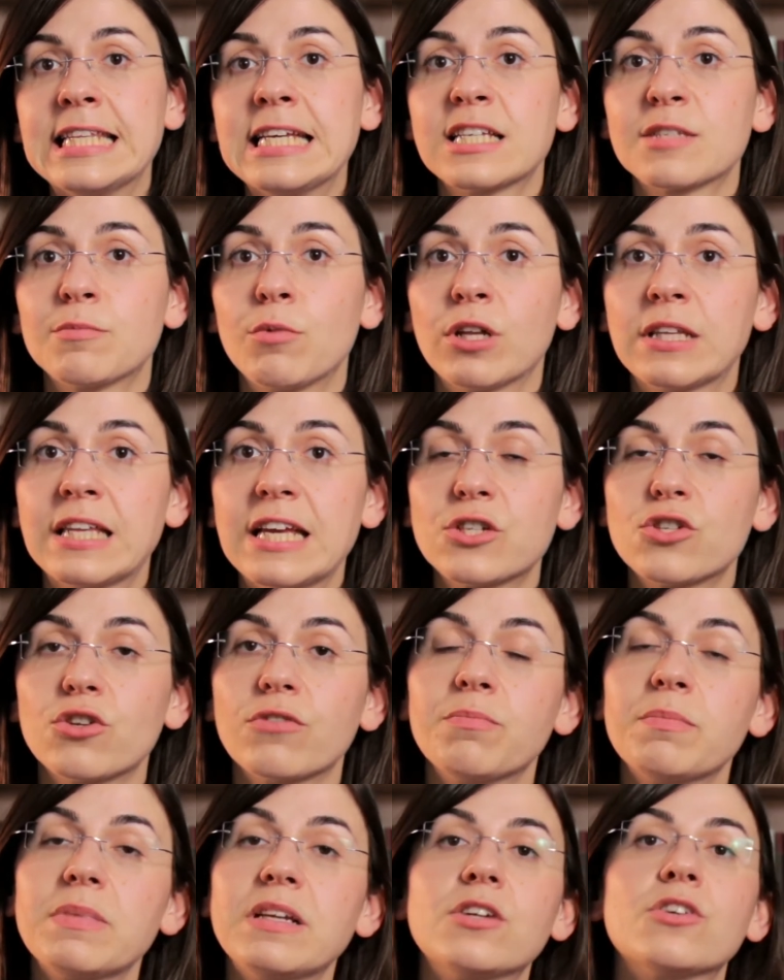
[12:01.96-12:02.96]
the exploitation
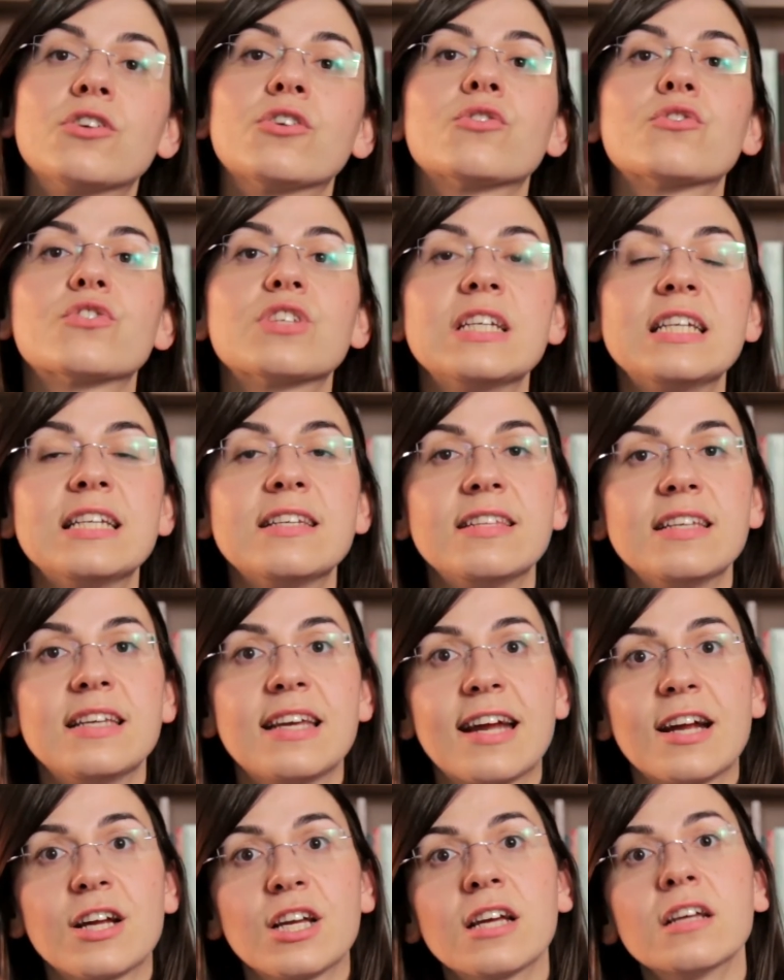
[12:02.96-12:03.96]
of minerals in the
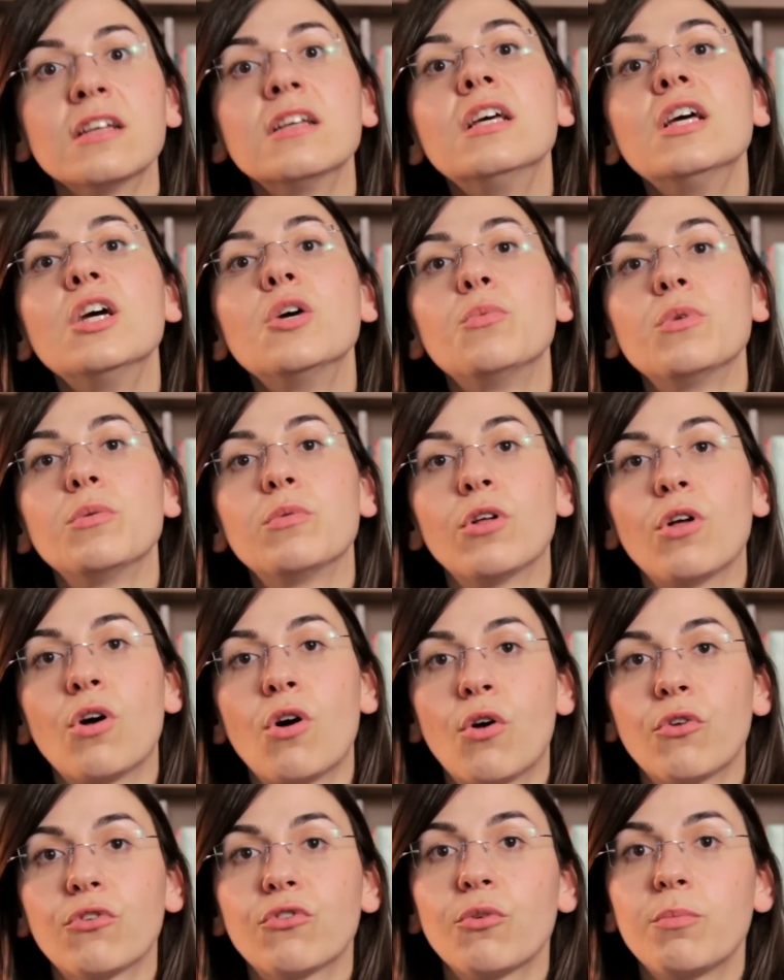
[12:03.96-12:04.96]
area, we will
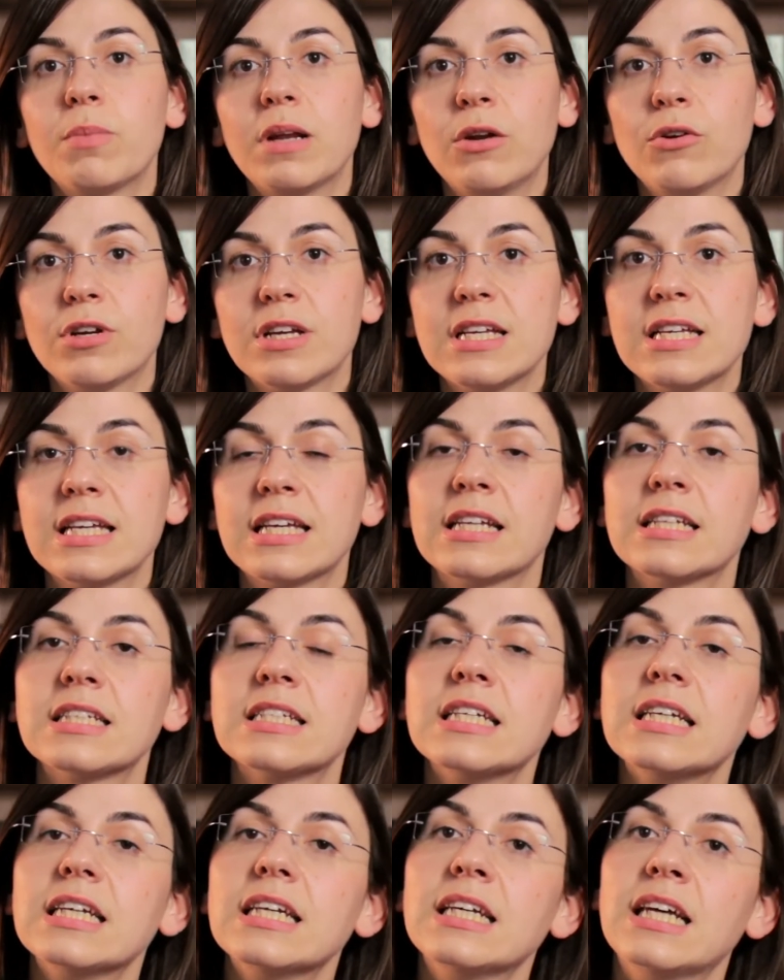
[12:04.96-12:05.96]
also be looking
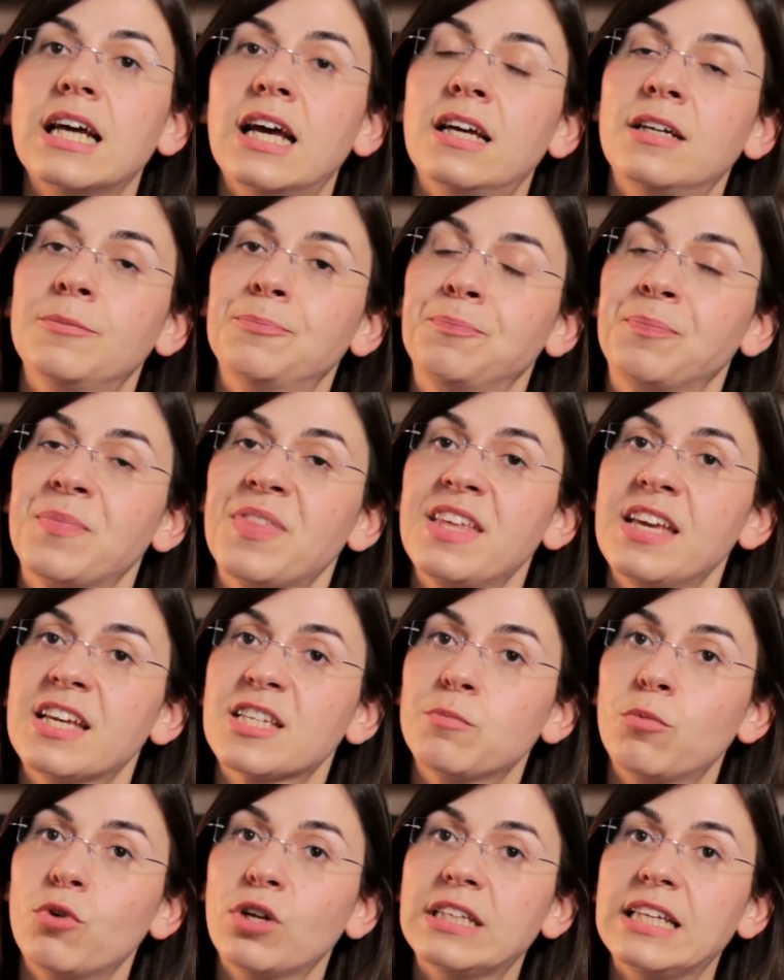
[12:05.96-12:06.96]
at the
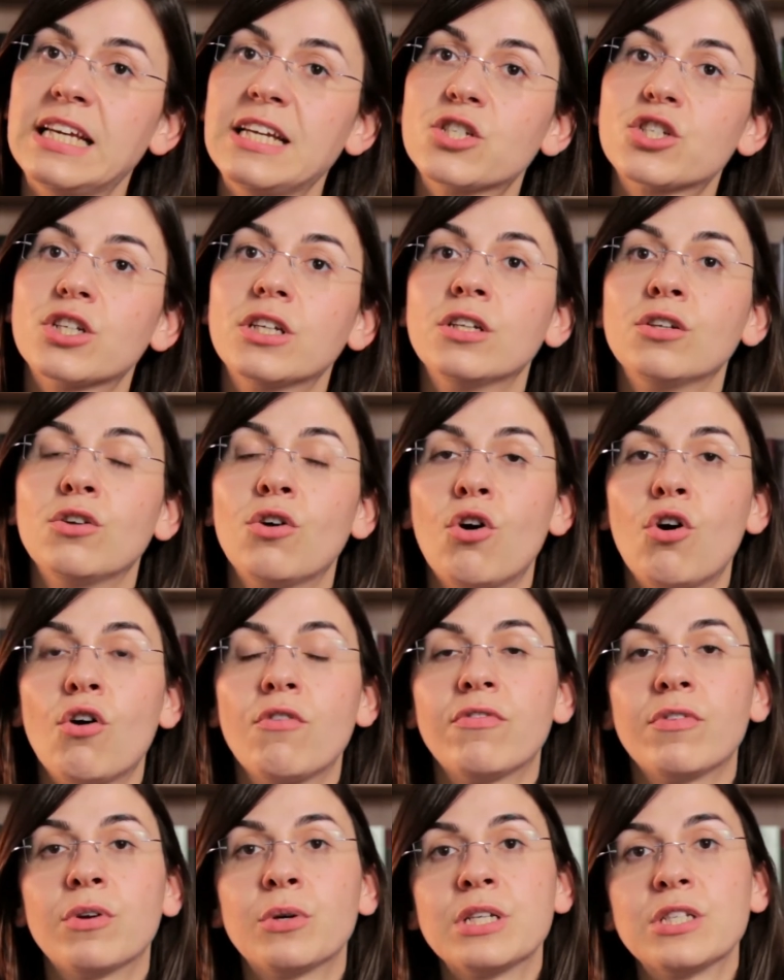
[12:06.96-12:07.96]
exploitation
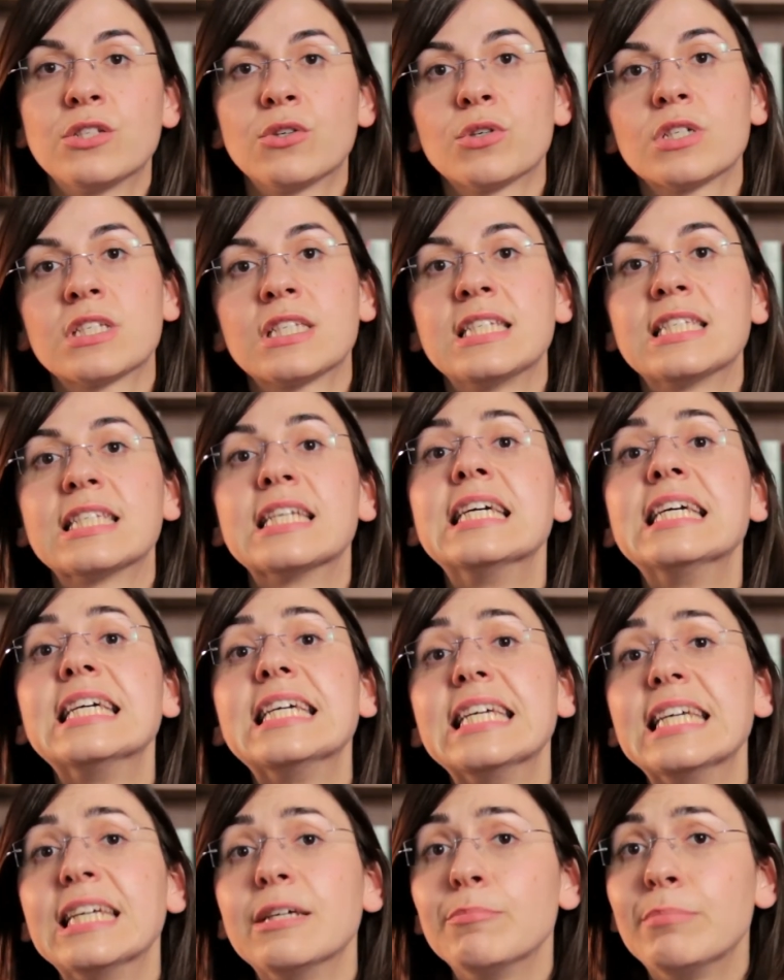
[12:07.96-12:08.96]
of resources
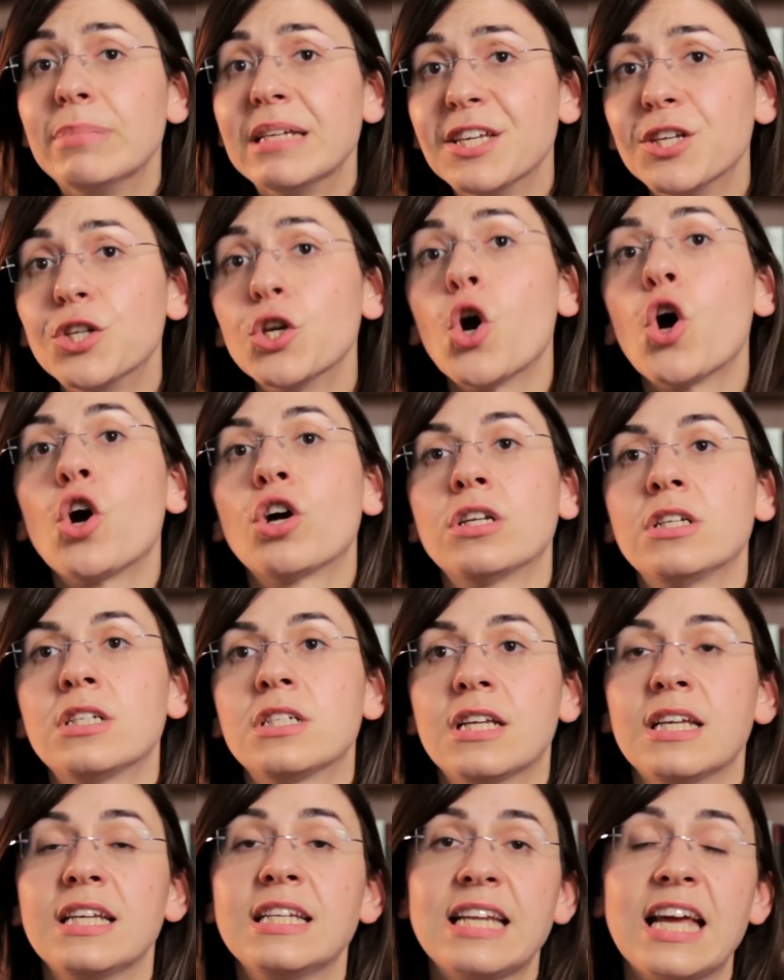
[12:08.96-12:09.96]

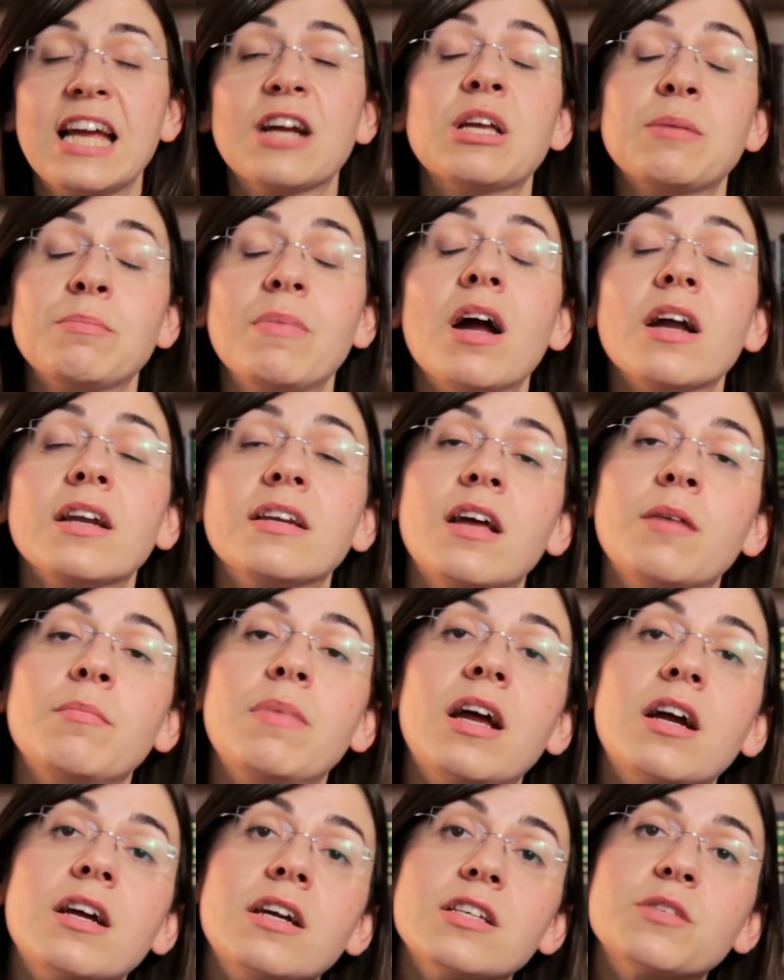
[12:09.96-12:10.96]
beyond in
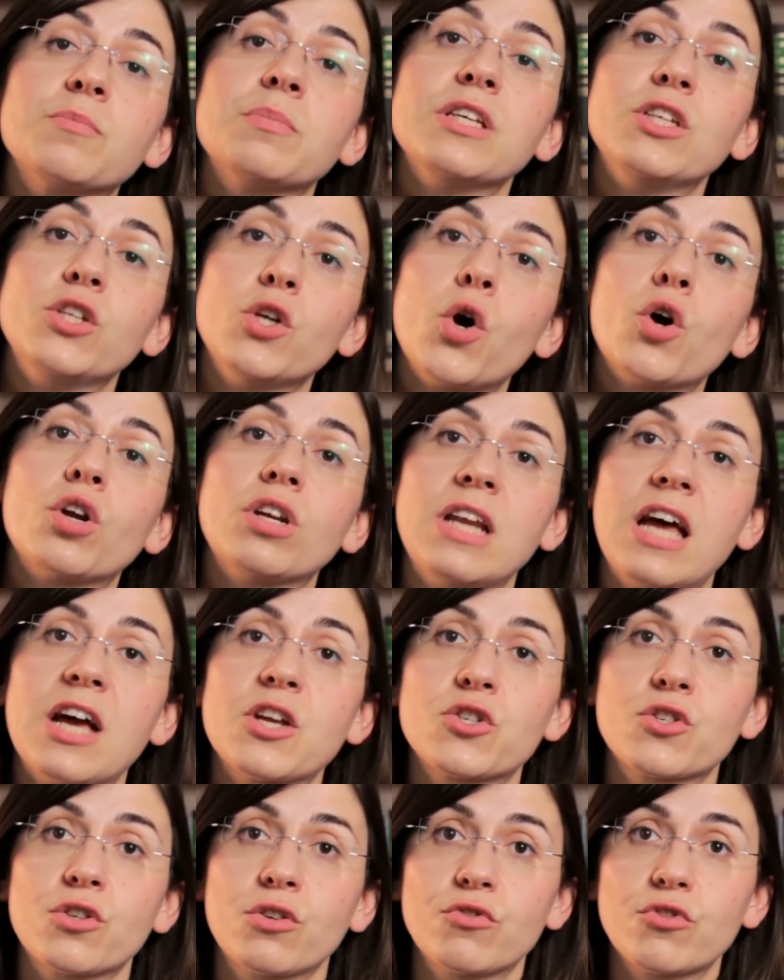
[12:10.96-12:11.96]
maritime areas beyond
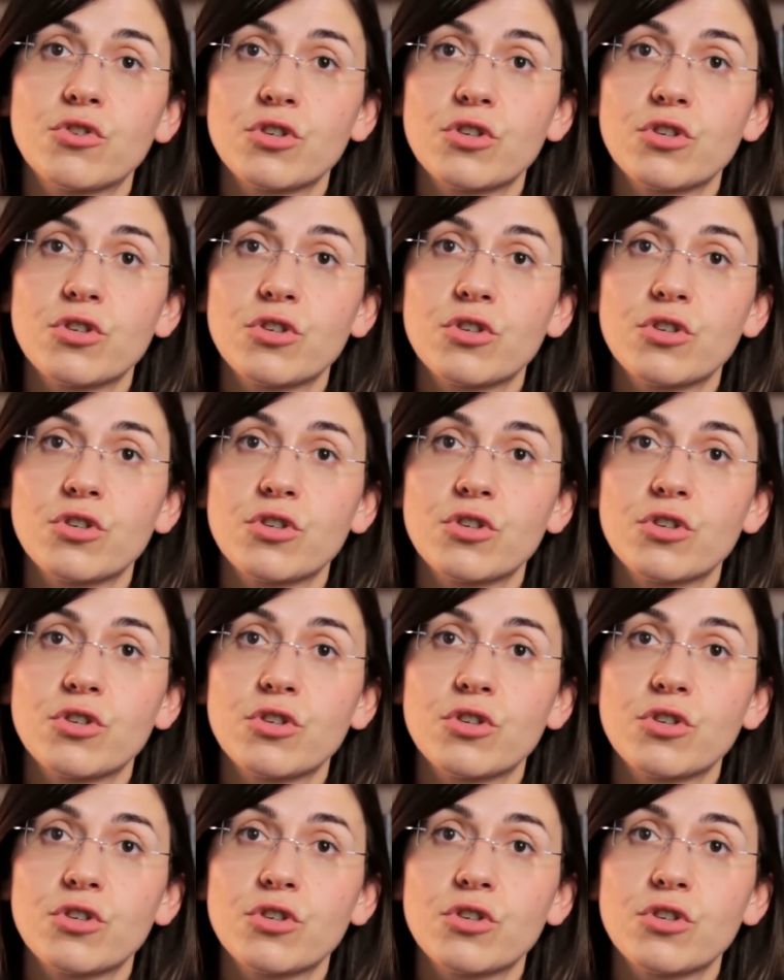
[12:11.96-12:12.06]
national